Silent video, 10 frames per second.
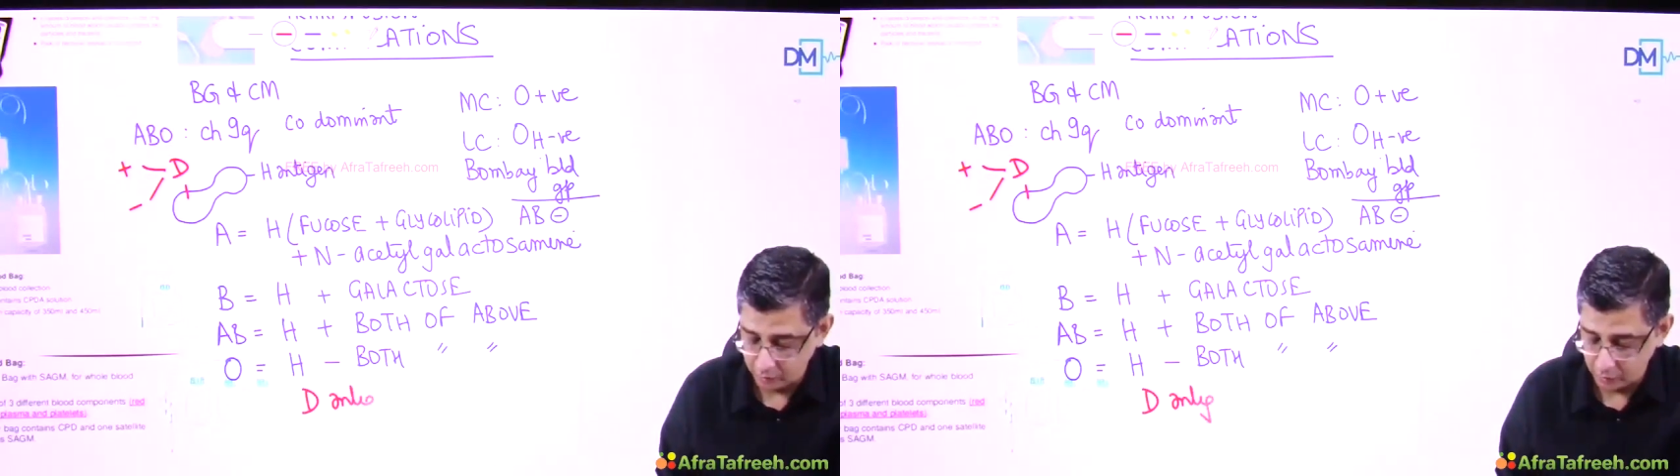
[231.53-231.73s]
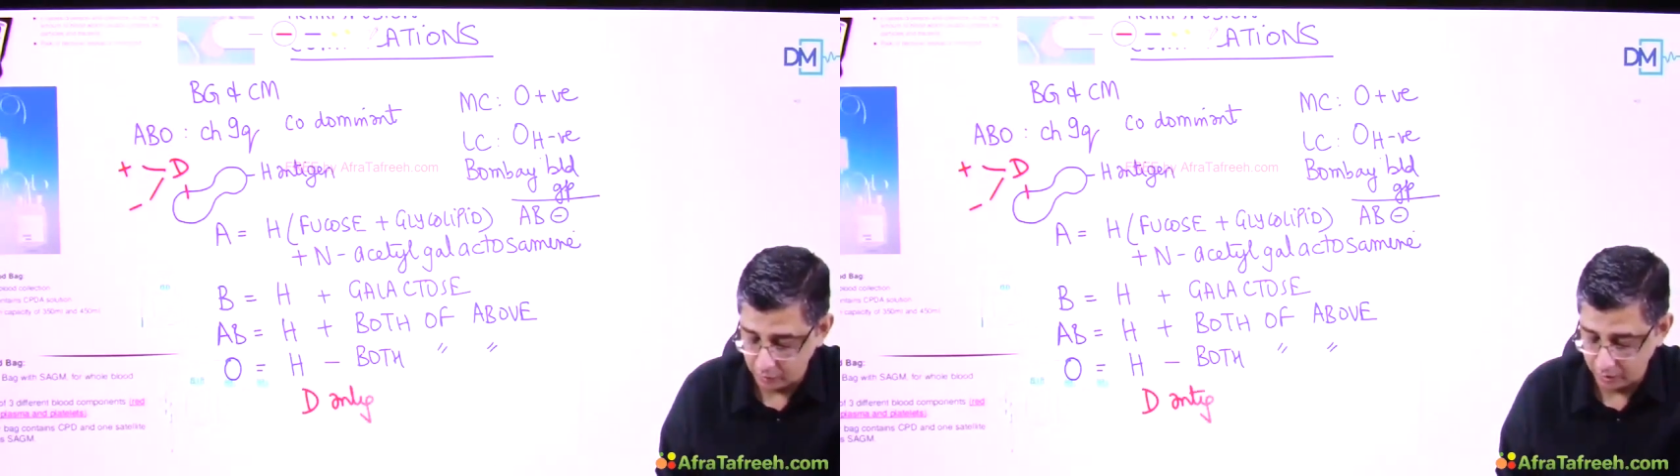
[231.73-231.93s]

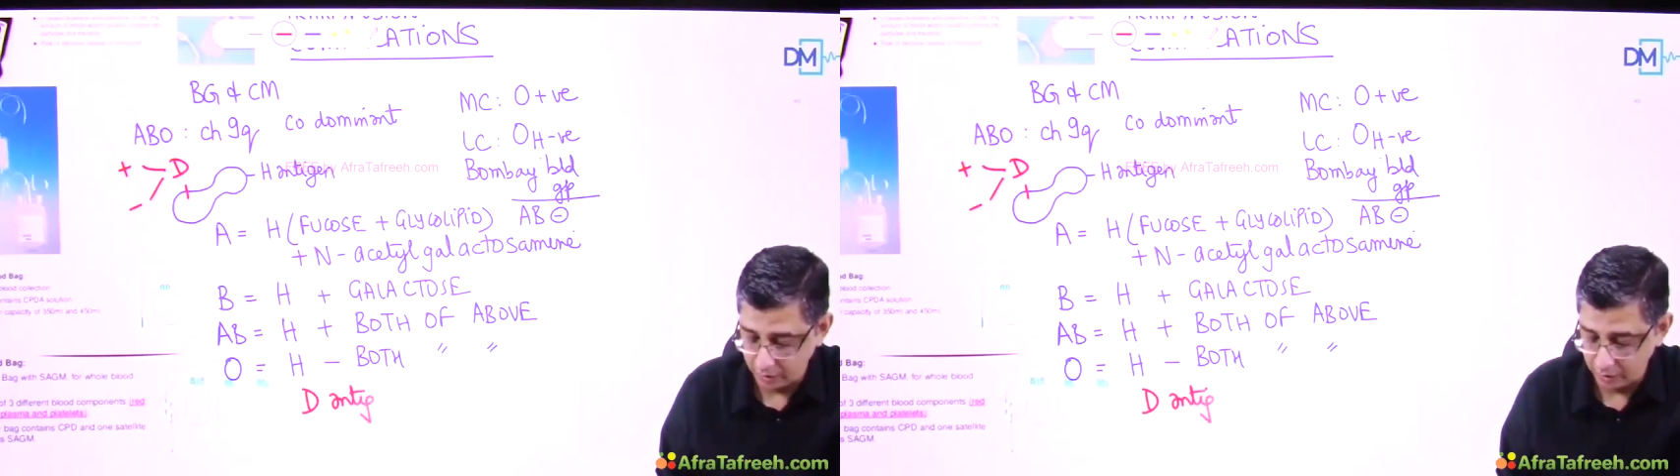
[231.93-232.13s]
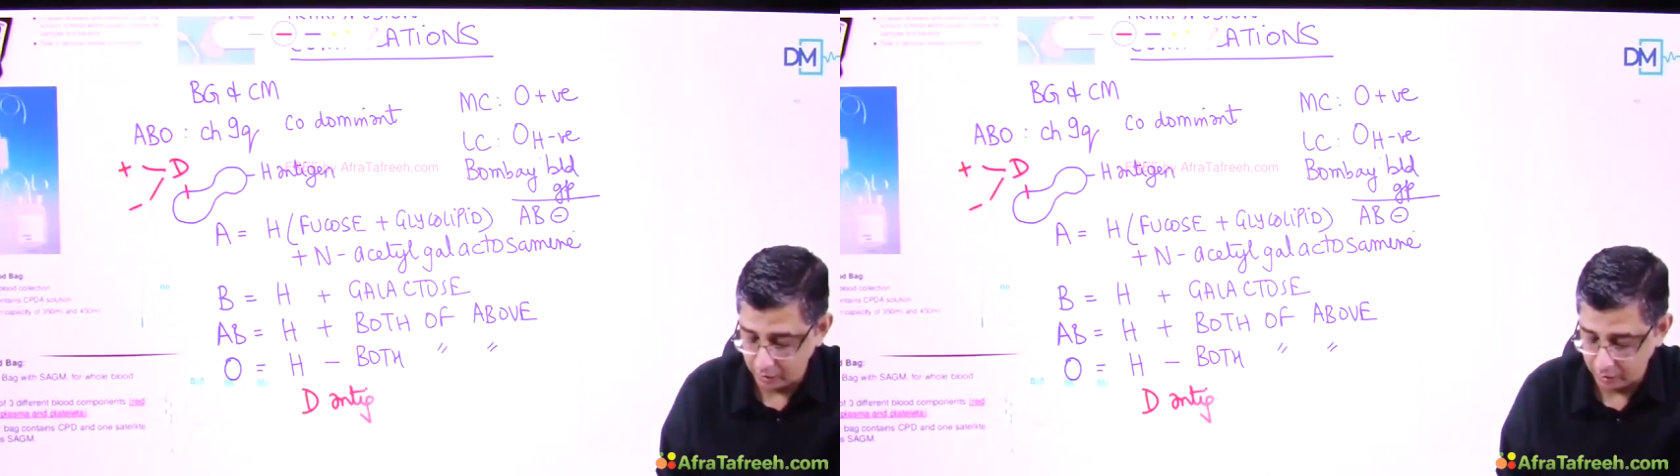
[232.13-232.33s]
So
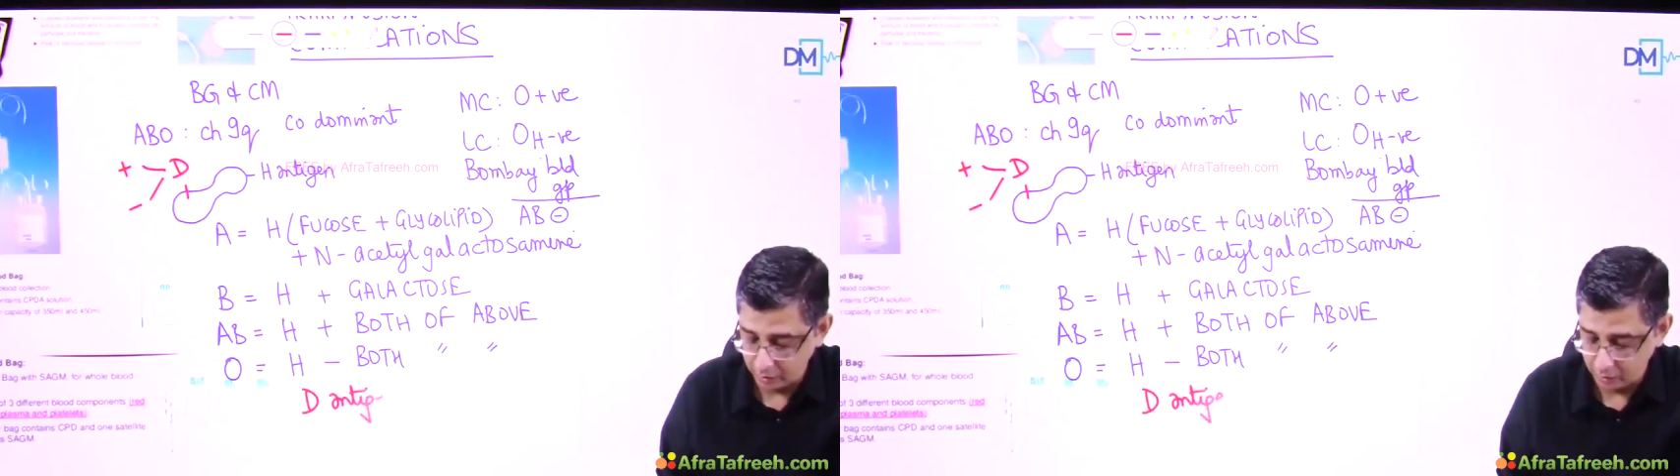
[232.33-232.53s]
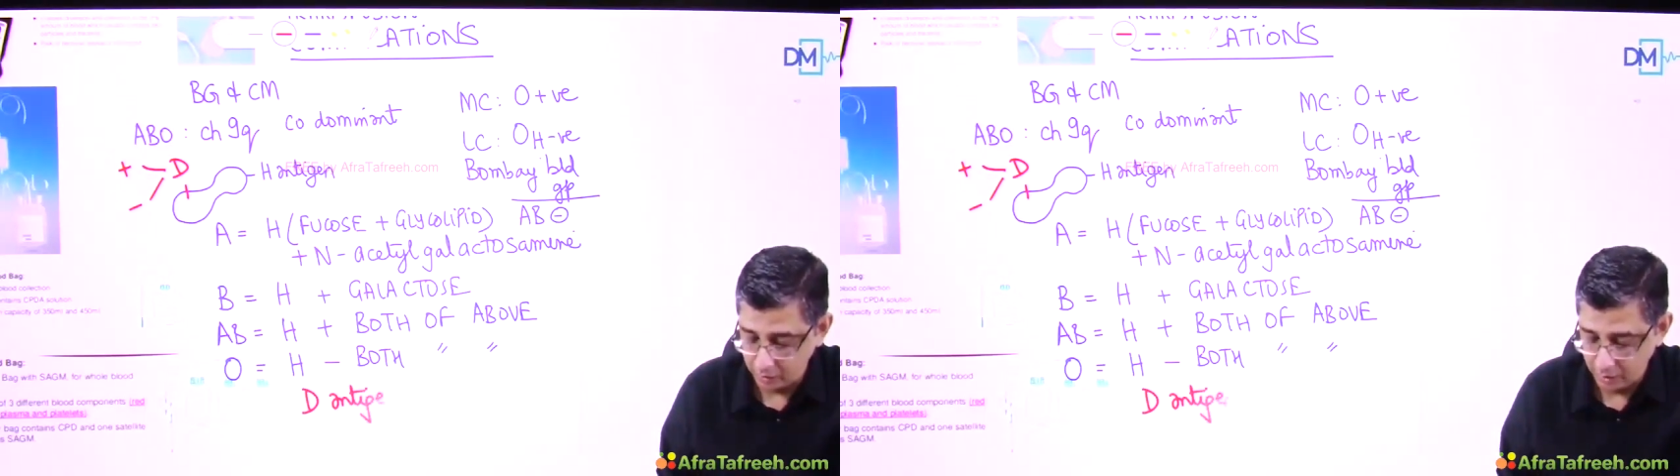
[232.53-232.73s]
like I taught
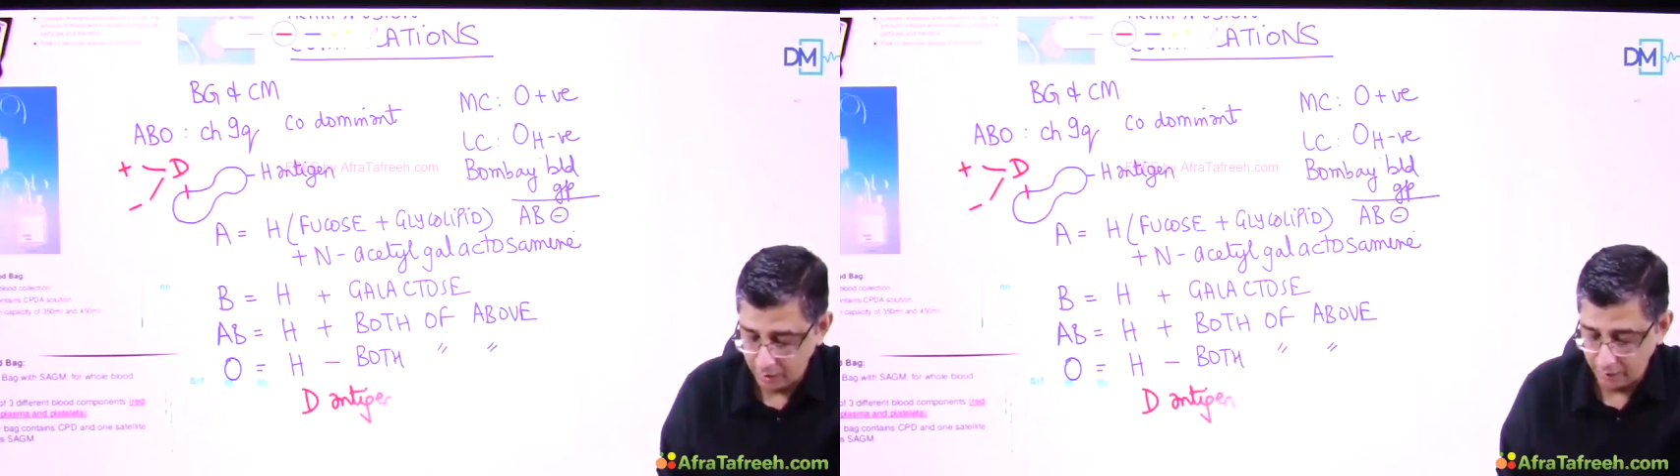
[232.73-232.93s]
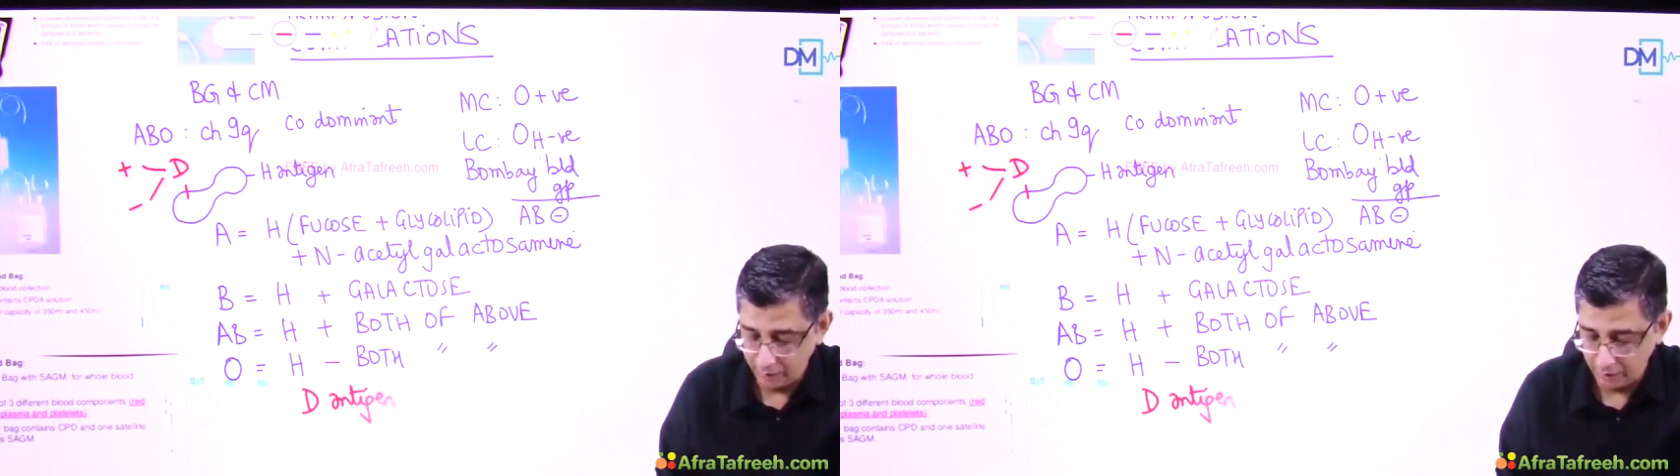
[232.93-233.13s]
you
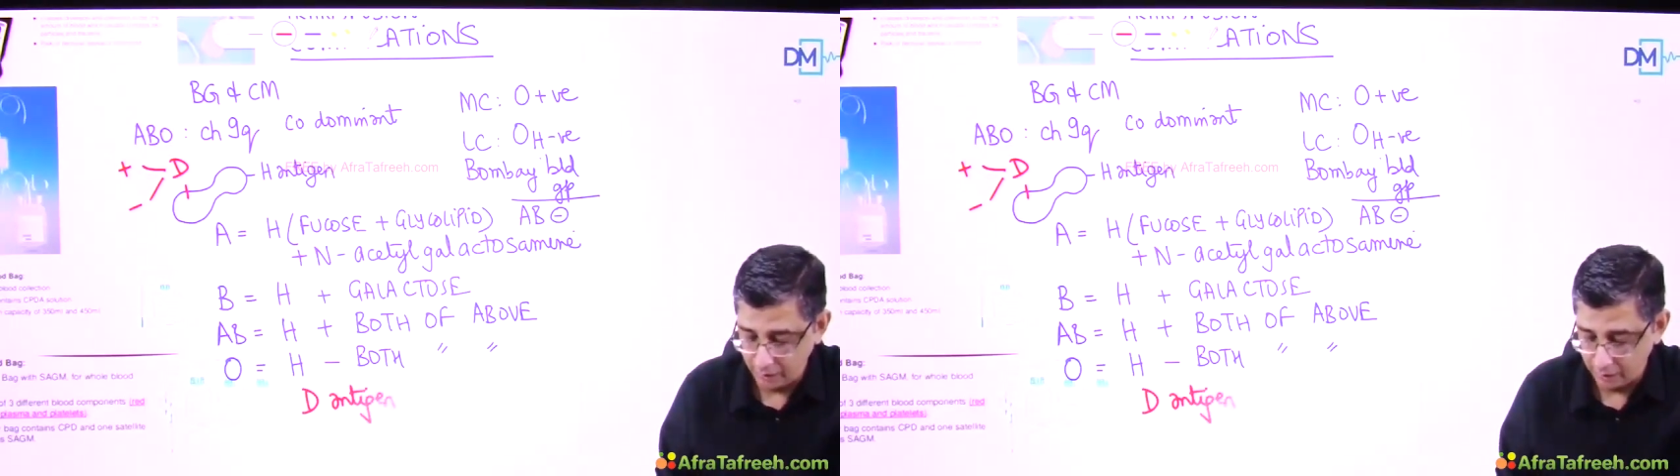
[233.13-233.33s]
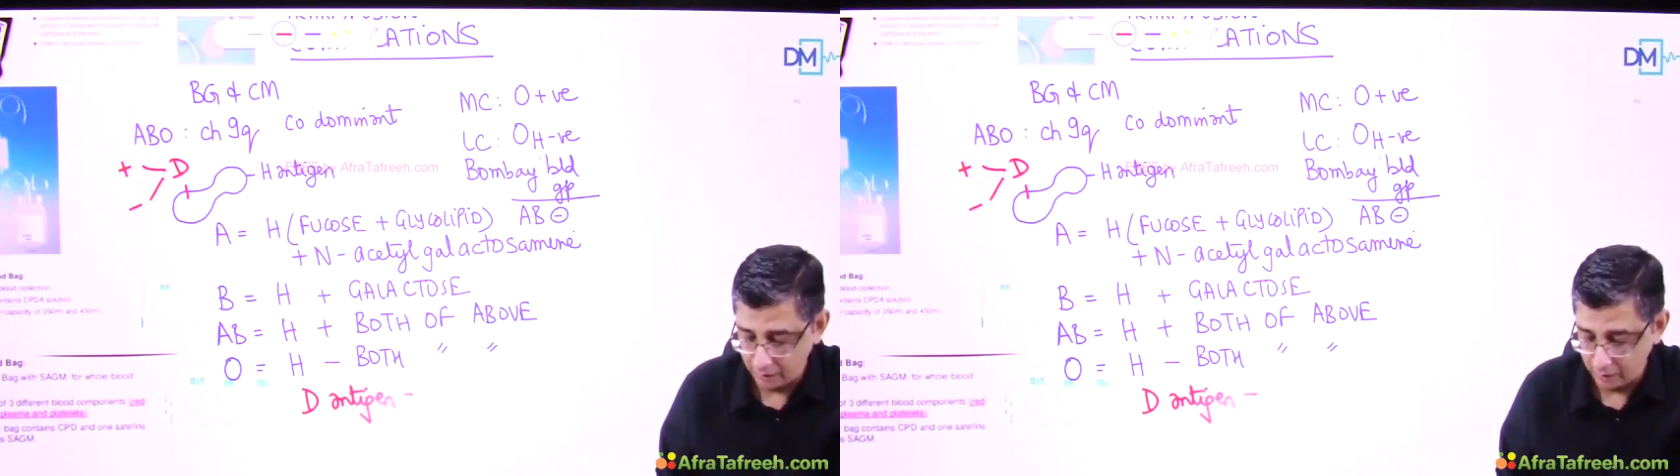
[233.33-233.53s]
that